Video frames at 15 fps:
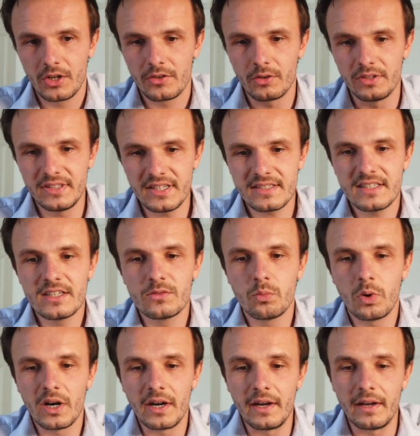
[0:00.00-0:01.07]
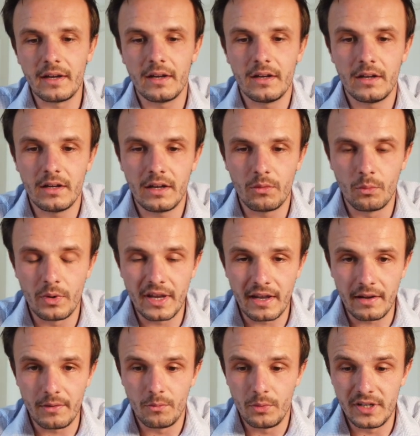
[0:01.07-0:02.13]
So this is why
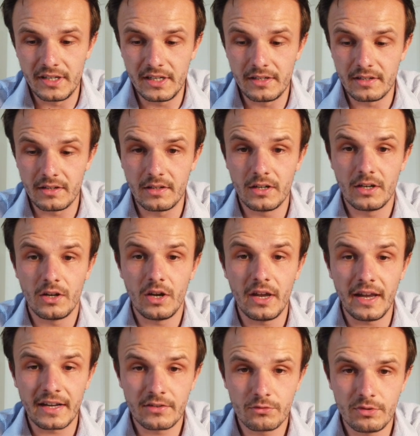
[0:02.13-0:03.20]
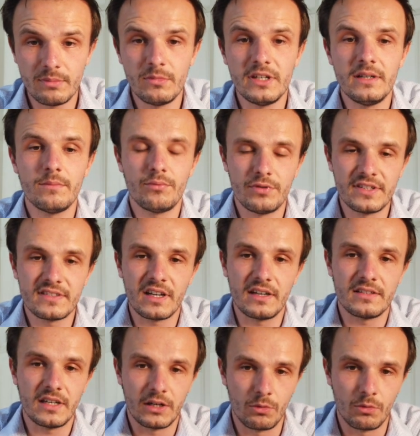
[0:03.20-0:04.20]
we need extremely precise